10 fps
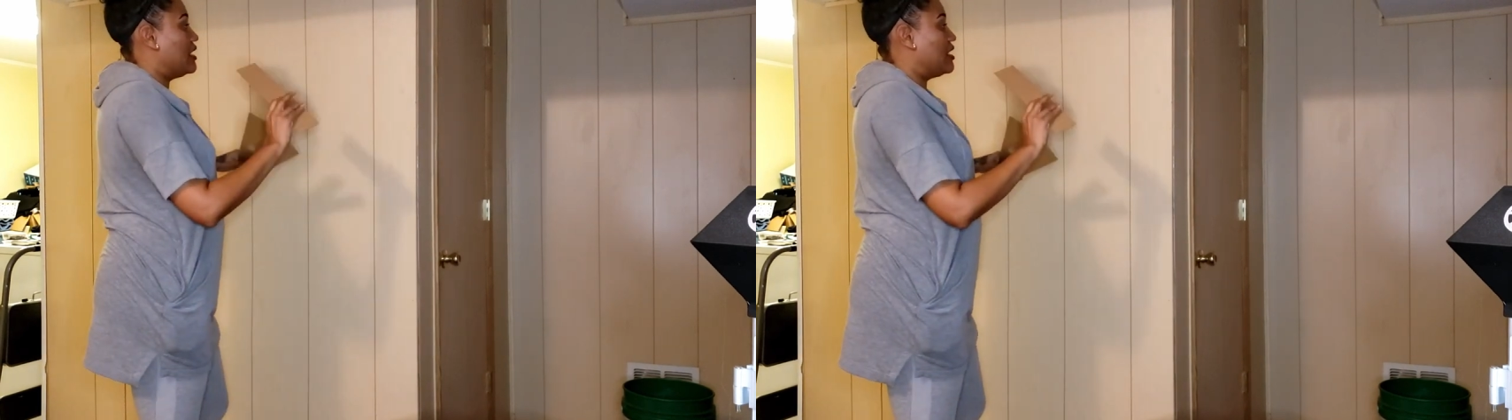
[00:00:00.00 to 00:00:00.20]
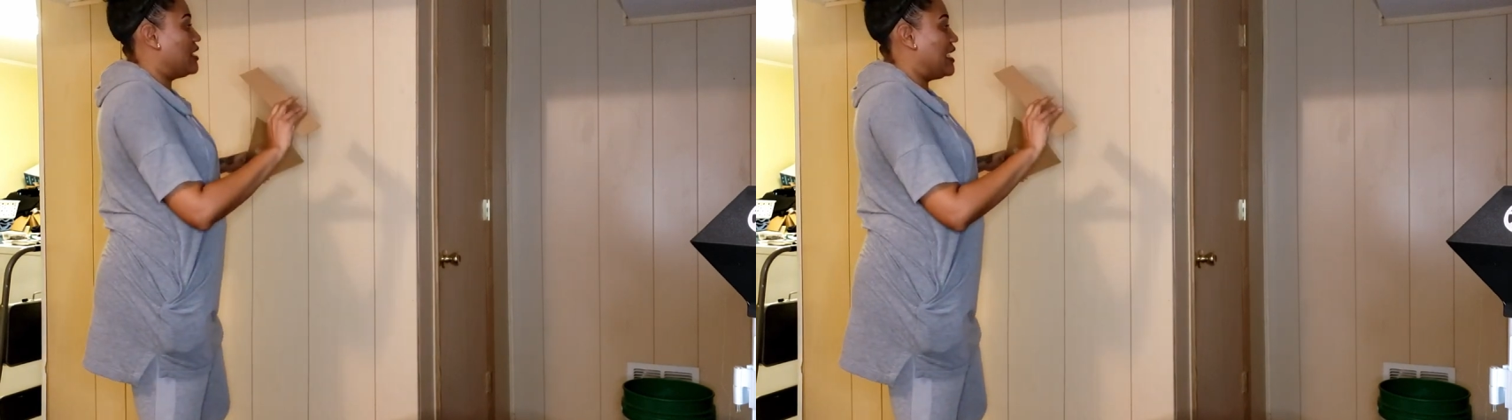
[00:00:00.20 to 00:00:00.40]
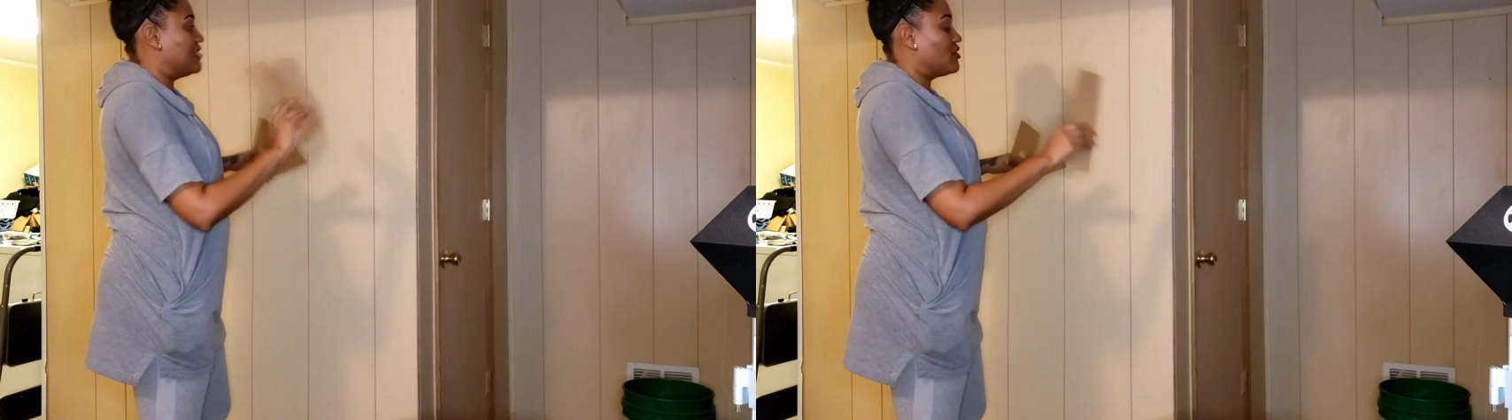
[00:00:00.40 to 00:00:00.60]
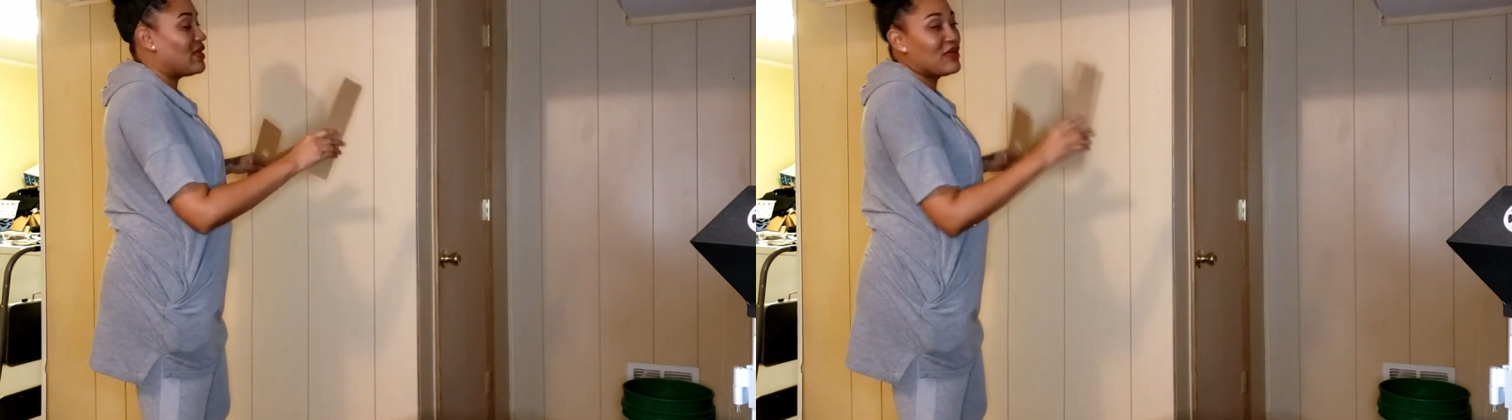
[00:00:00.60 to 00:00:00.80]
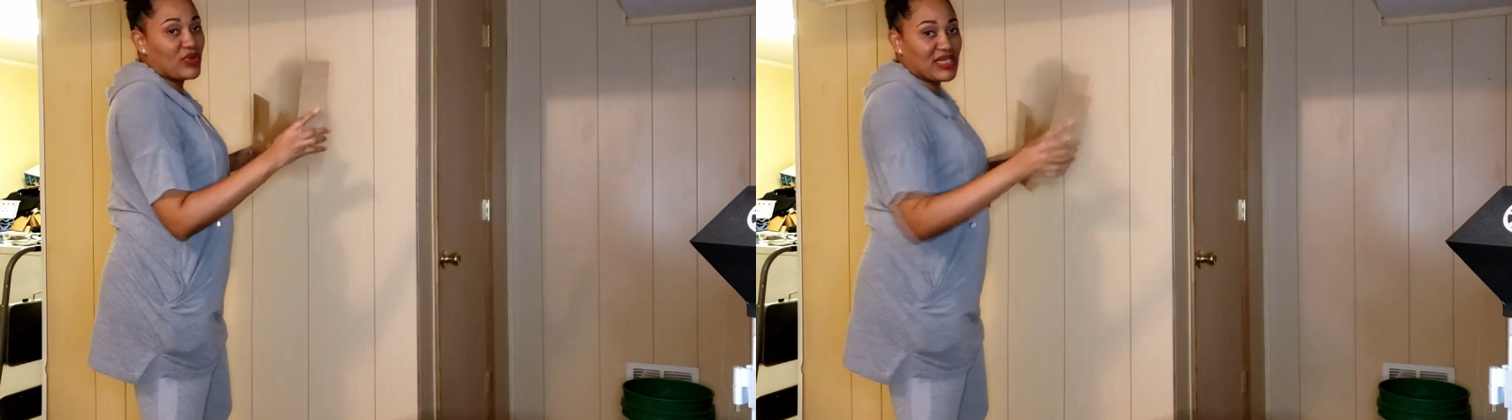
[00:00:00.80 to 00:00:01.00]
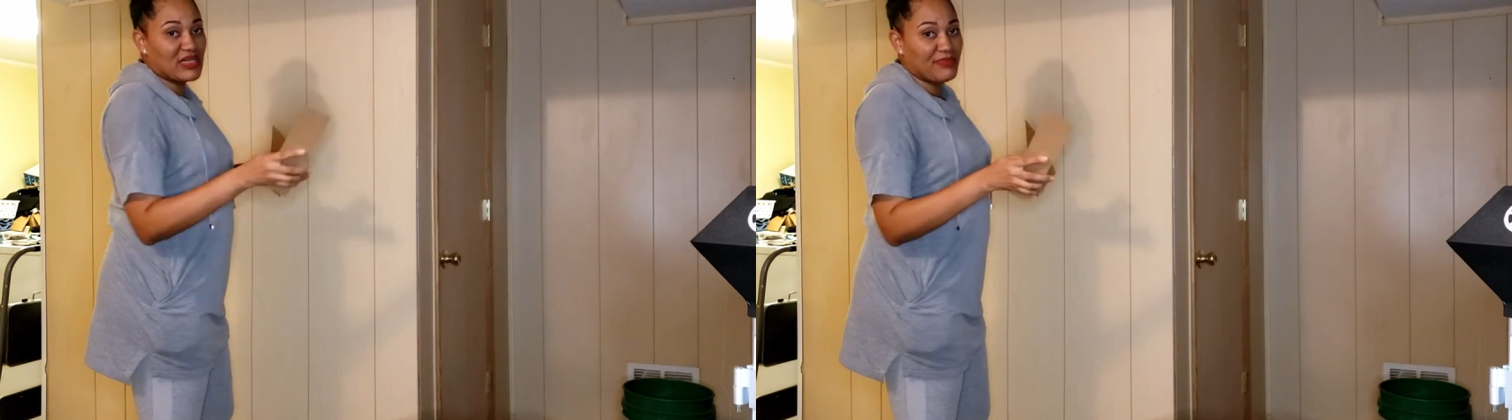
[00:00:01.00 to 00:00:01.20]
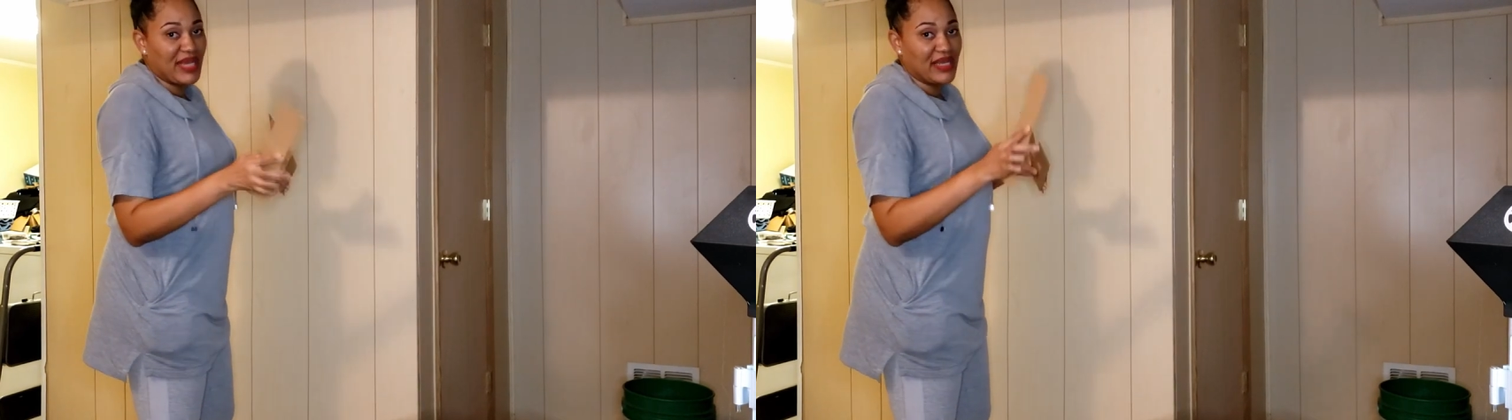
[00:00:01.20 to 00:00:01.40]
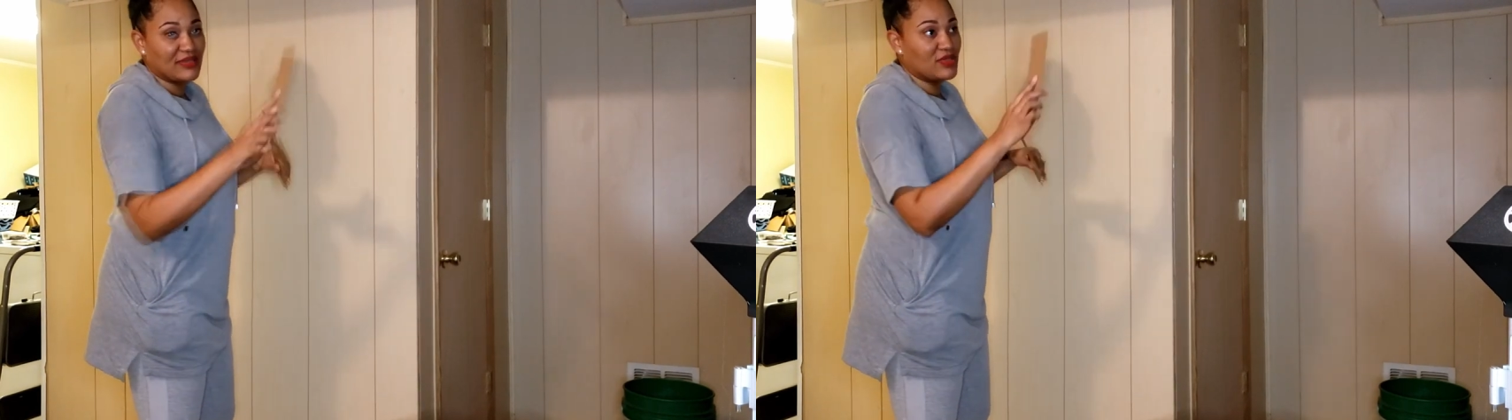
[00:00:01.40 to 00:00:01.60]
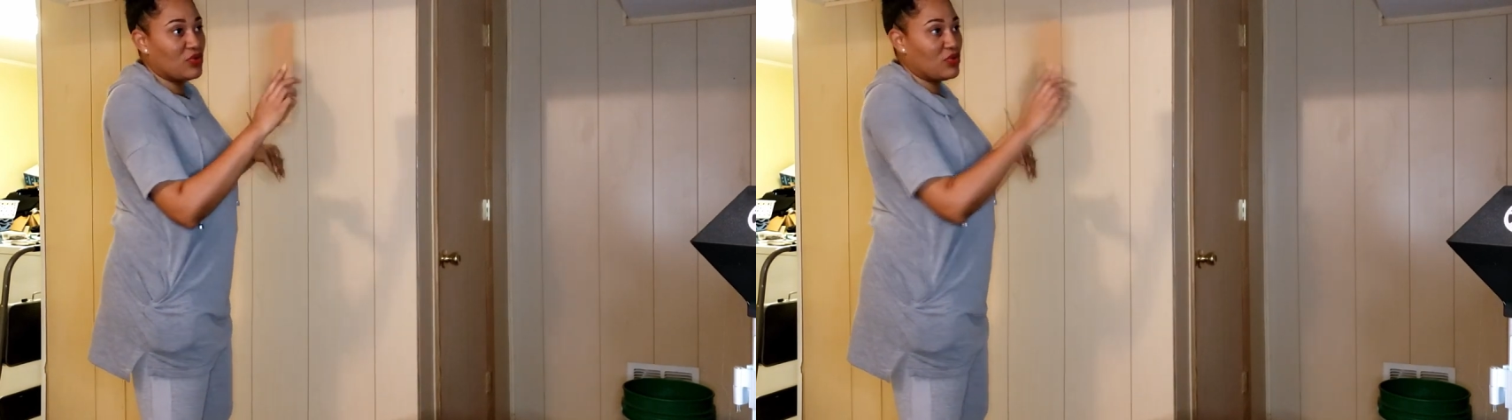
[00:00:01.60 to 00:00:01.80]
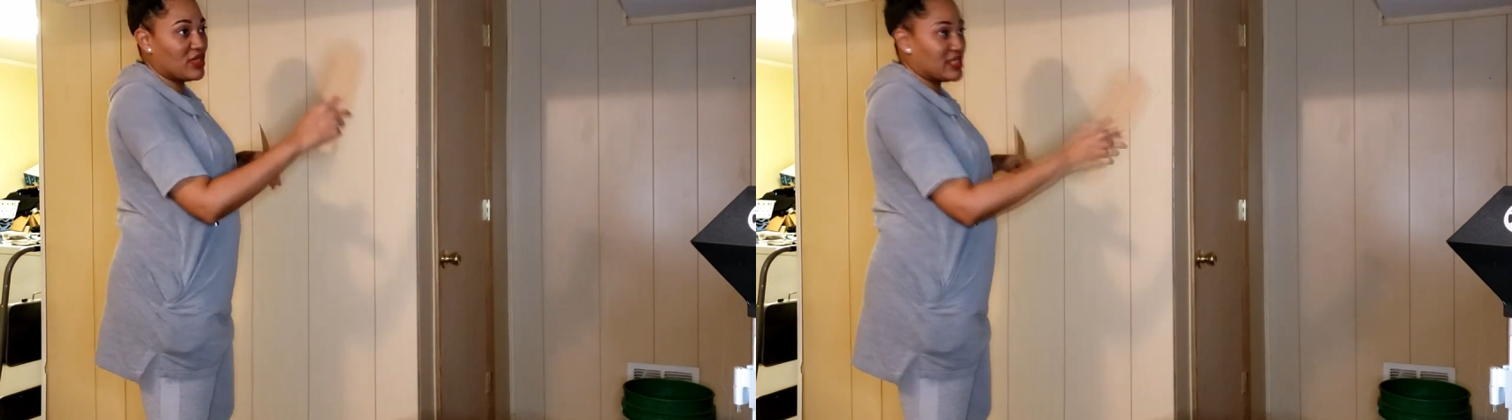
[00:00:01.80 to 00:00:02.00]
uh, I know I wanted a batten
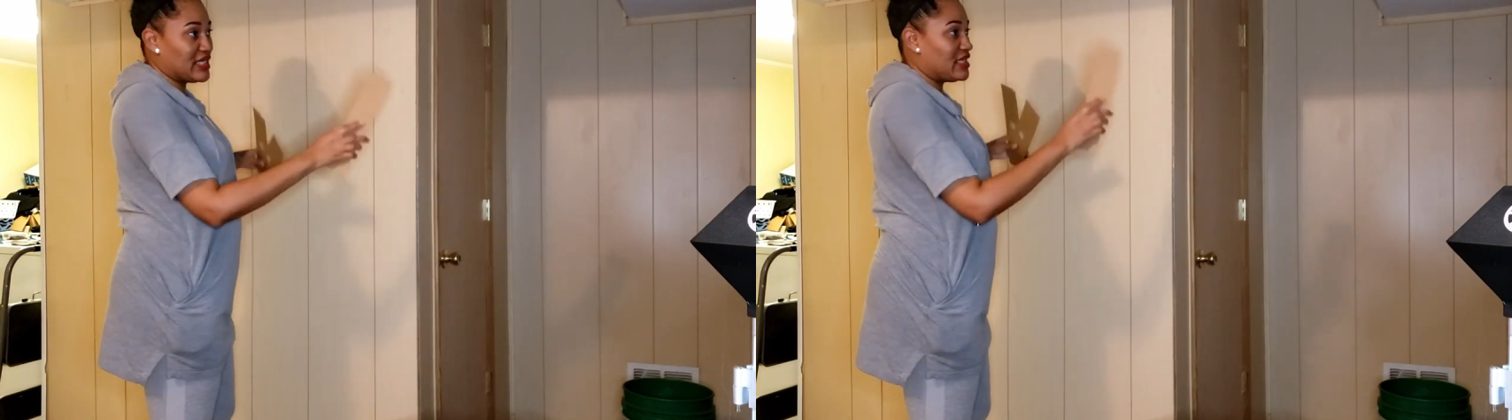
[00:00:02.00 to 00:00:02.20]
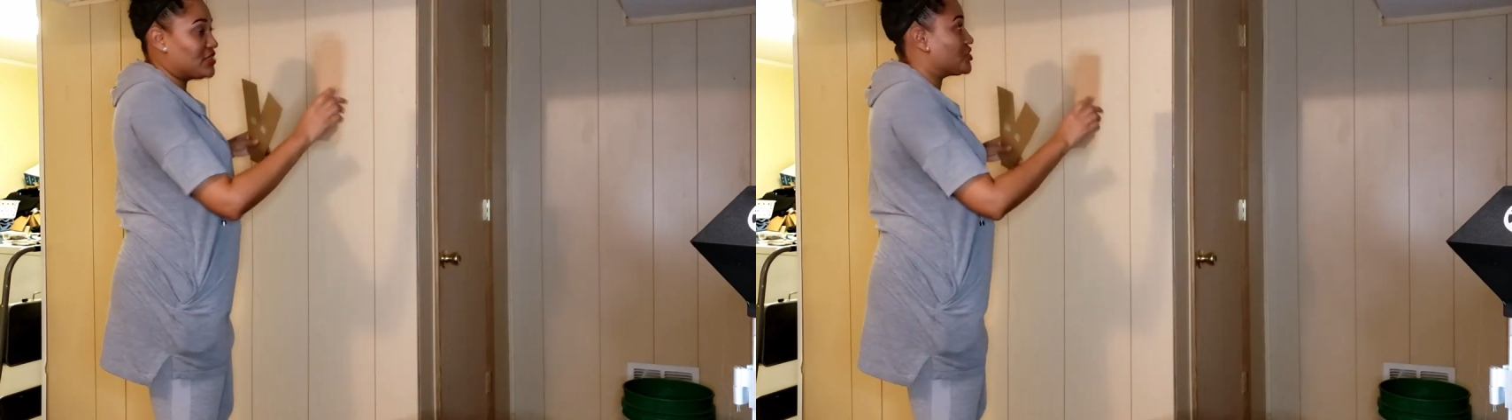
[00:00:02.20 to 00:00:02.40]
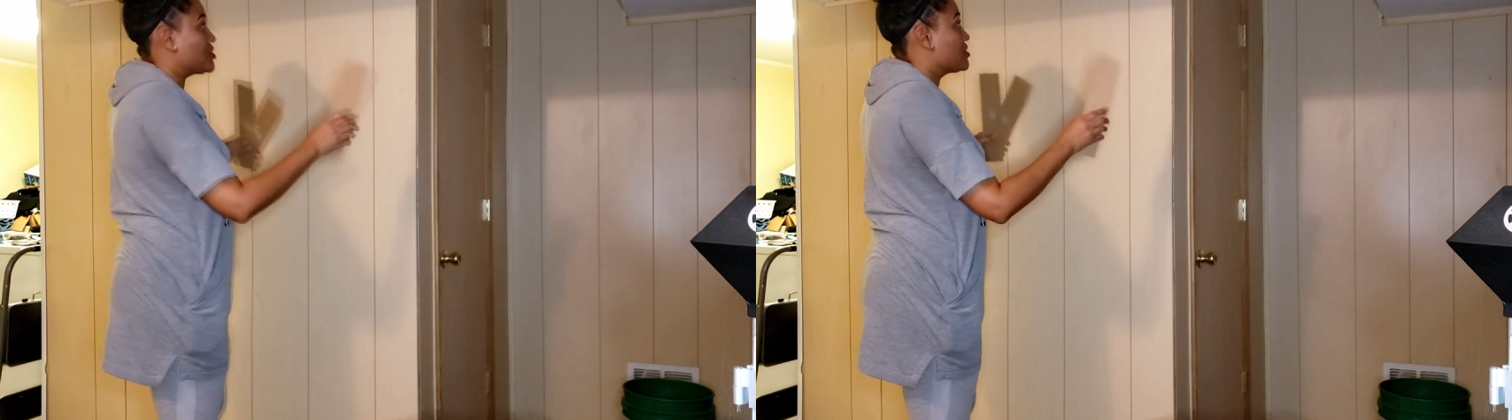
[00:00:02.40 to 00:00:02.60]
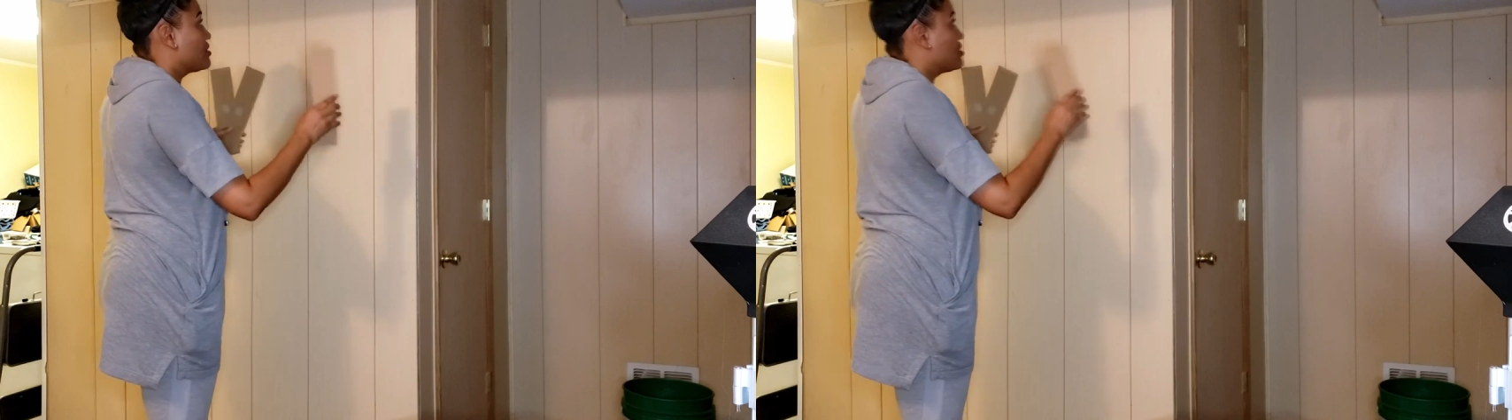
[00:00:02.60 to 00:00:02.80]
on each